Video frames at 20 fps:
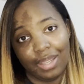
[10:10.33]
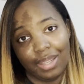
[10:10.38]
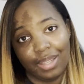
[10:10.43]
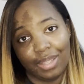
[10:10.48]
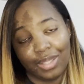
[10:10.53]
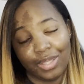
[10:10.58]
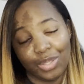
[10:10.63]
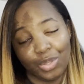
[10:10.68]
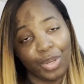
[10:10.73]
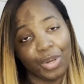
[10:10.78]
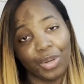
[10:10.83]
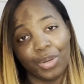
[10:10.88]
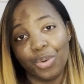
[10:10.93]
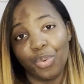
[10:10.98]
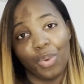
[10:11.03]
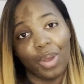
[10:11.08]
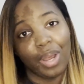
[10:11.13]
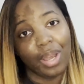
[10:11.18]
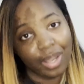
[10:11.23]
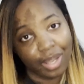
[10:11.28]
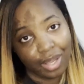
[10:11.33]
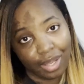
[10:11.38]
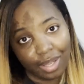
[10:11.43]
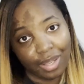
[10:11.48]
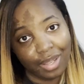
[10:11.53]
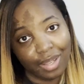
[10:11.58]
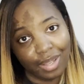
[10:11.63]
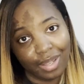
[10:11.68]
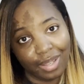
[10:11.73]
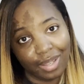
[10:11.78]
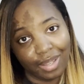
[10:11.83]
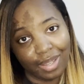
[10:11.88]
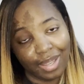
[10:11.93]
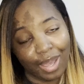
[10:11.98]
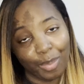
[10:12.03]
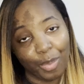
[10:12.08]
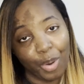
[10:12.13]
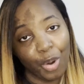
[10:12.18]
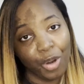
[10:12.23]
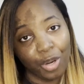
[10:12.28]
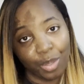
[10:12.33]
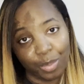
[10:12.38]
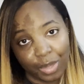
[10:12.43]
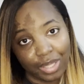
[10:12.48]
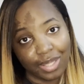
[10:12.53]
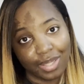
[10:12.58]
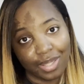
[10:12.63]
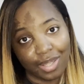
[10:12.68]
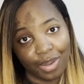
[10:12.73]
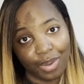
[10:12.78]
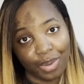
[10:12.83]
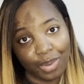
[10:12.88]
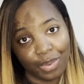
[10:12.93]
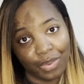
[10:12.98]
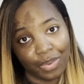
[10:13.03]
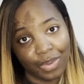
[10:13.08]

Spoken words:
So I don't know why I'm hard on myself,